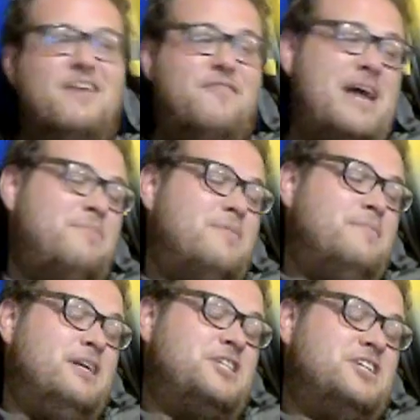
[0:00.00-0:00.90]
if we had
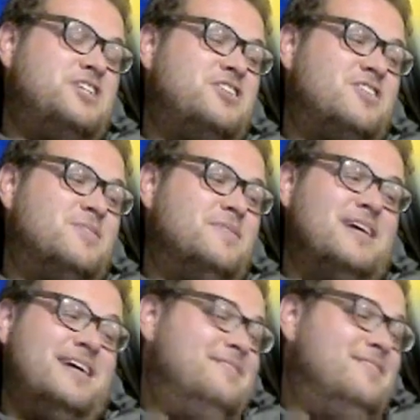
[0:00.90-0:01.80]
permission, sure, but
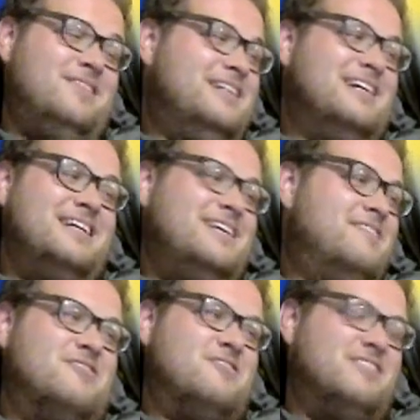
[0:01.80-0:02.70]
I don't like the idea
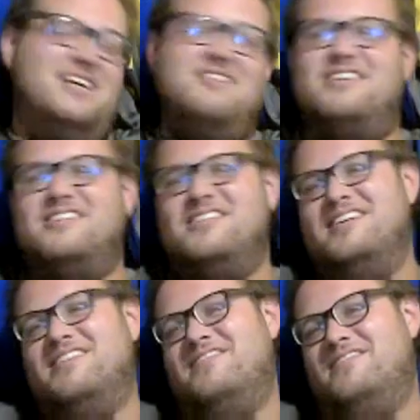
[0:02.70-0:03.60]
of going live like
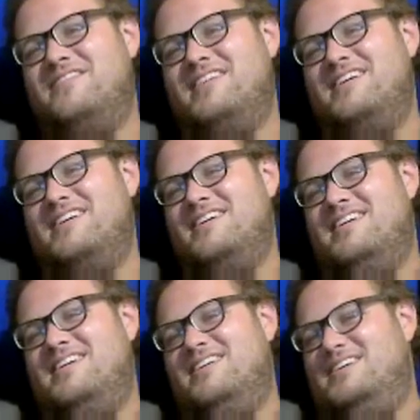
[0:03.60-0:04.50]
that. Nah,